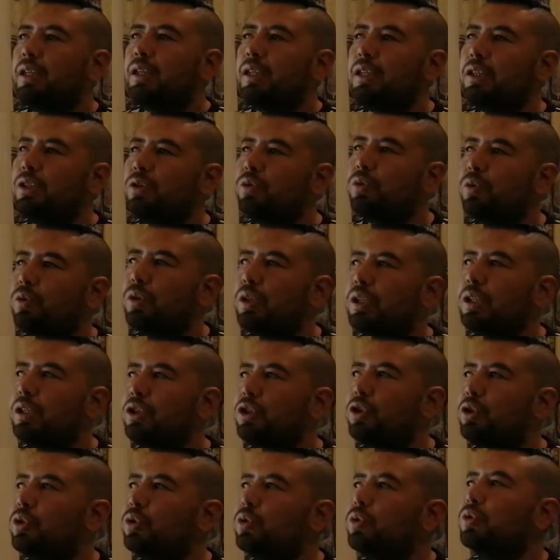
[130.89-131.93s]
The
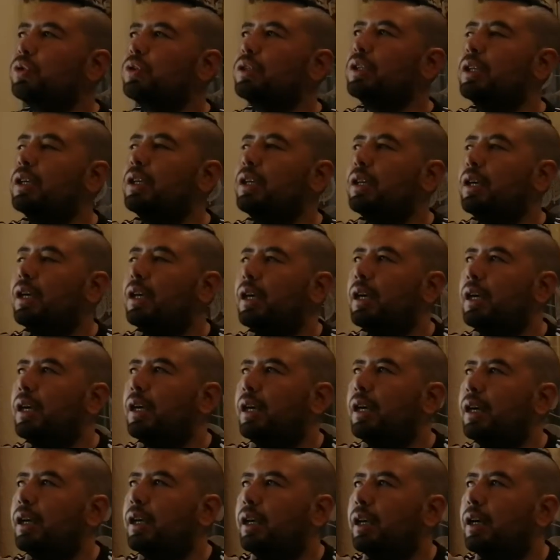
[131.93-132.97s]
student choose
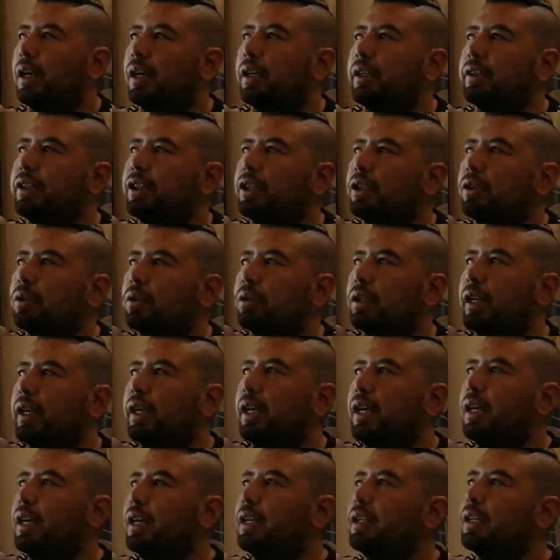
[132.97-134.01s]
article
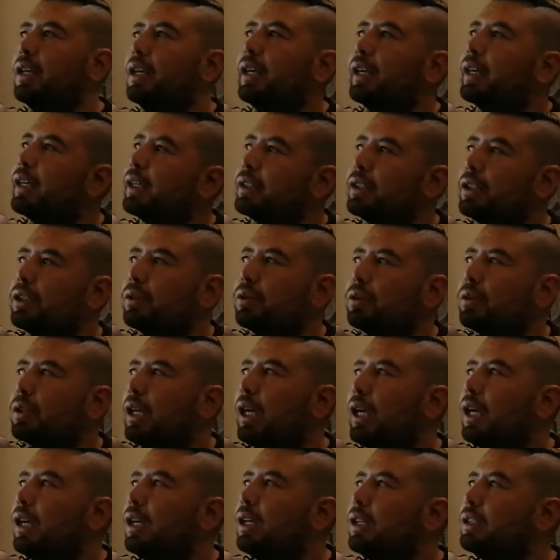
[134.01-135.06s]
A, article
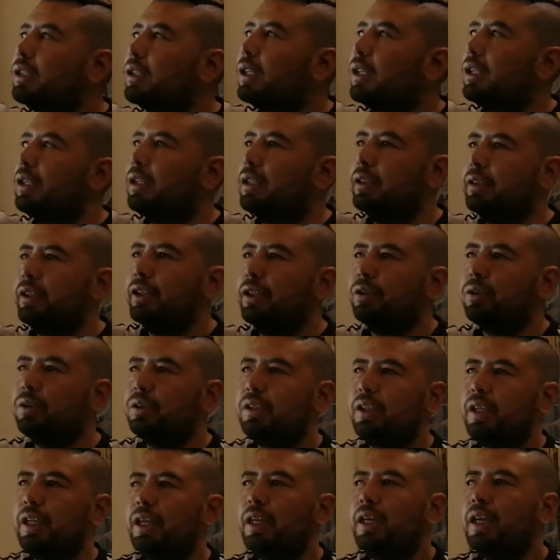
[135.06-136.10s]
and article
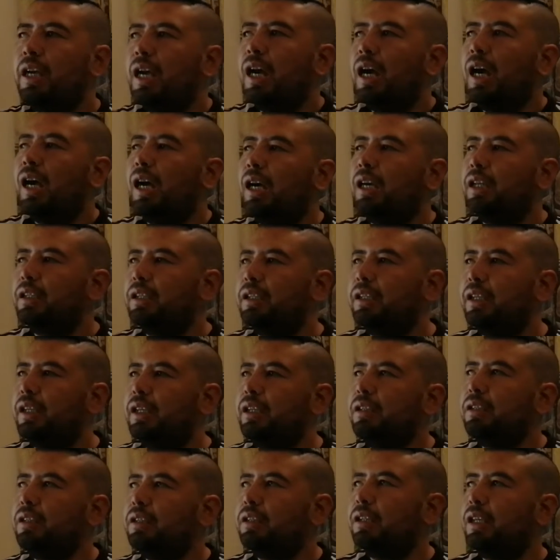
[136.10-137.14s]
D, and
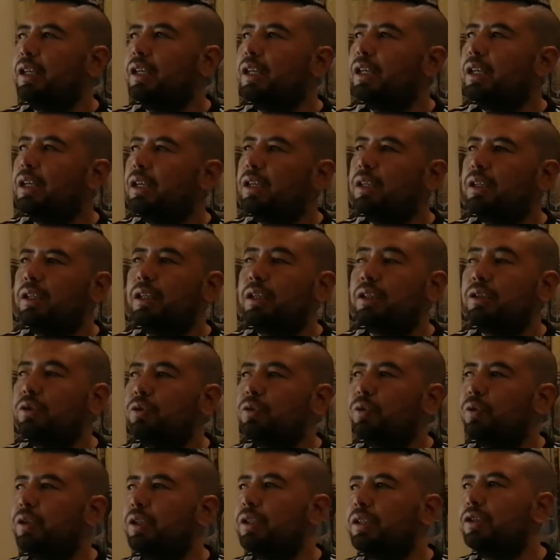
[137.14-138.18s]
then the
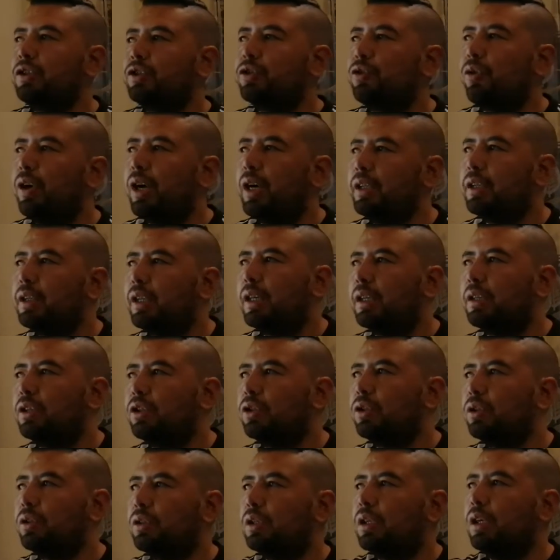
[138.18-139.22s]
student write
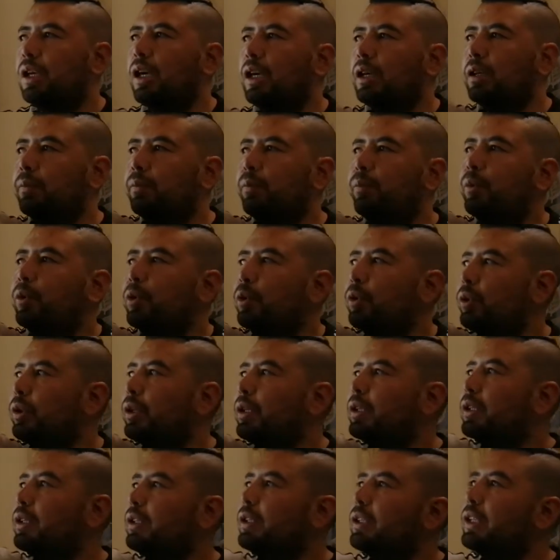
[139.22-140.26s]
and put
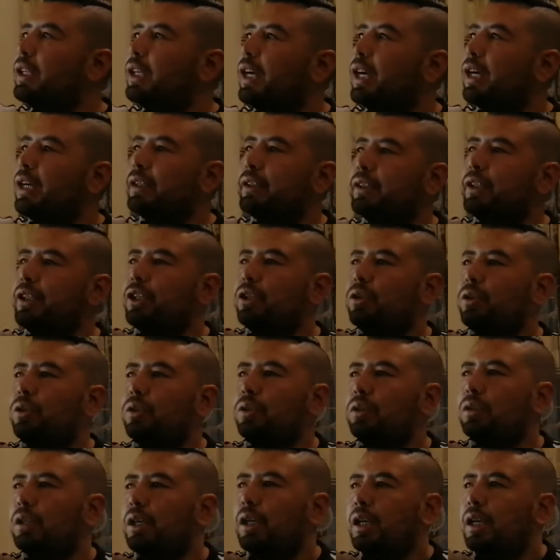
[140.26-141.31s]
the
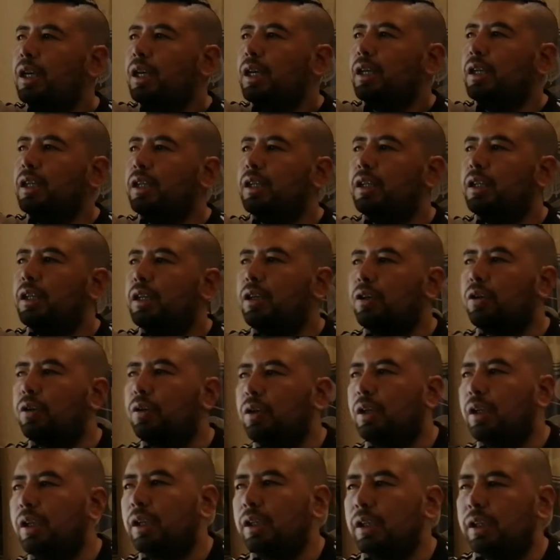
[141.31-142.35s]
article in
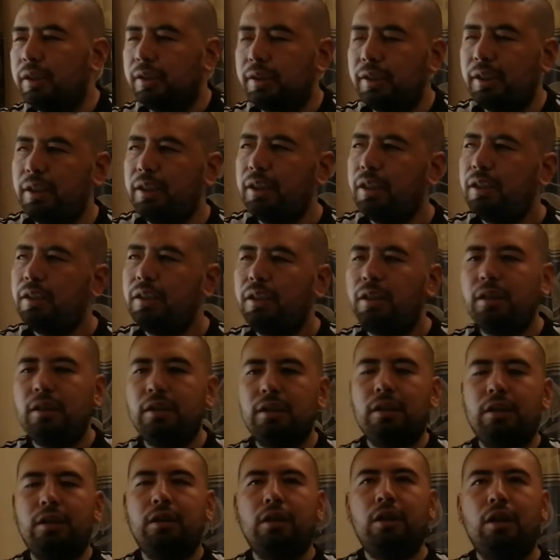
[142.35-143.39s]
the
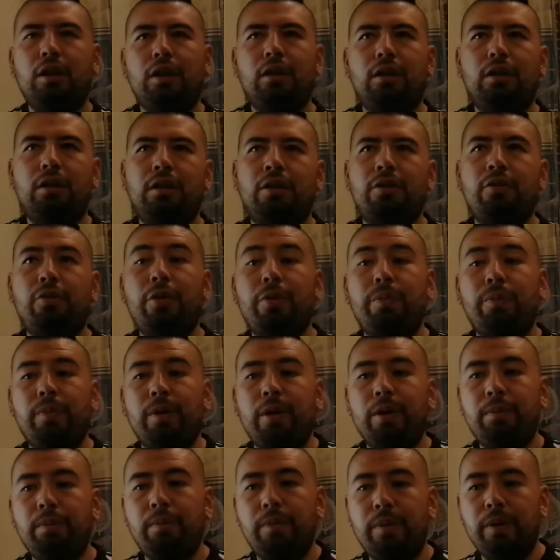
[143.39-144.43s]
sentences and
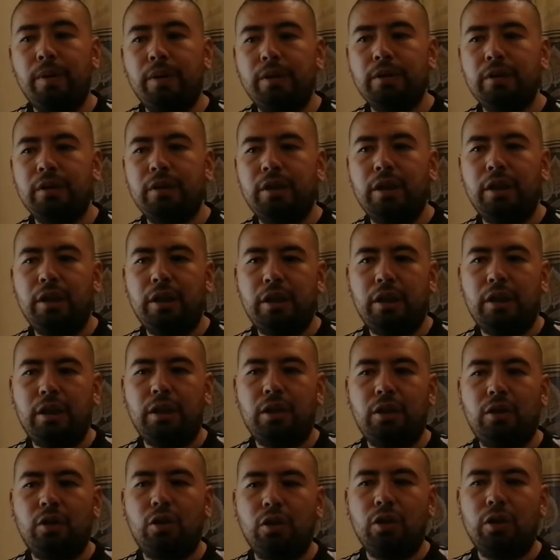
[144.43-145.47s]
remember
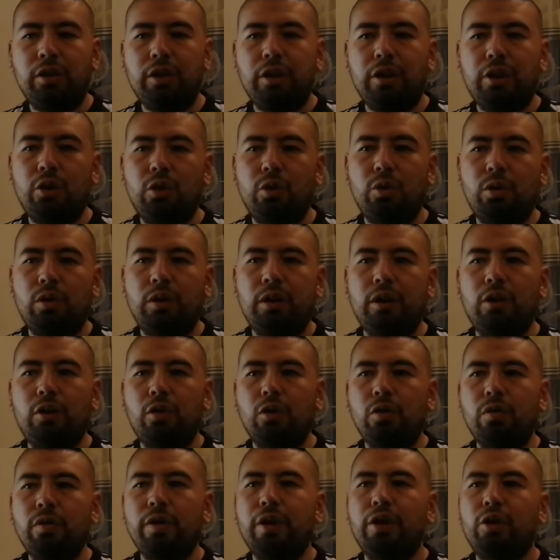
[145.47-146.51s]
the
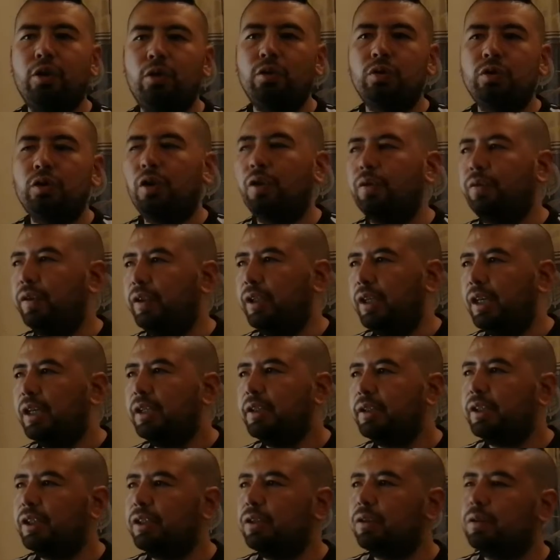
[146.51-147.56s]
correct use of the
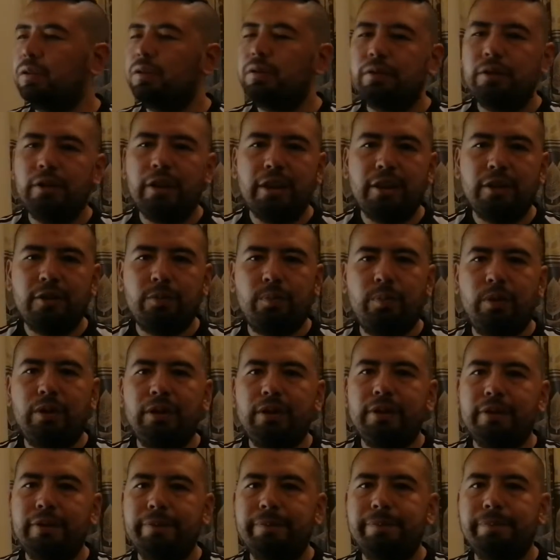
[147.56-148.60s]
article. Next,
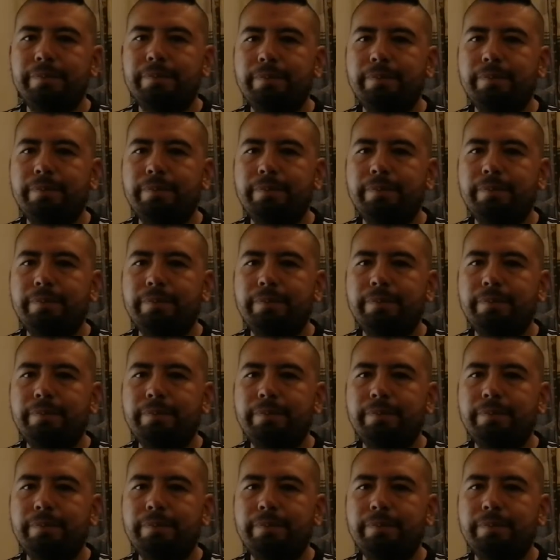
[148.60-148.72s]
please.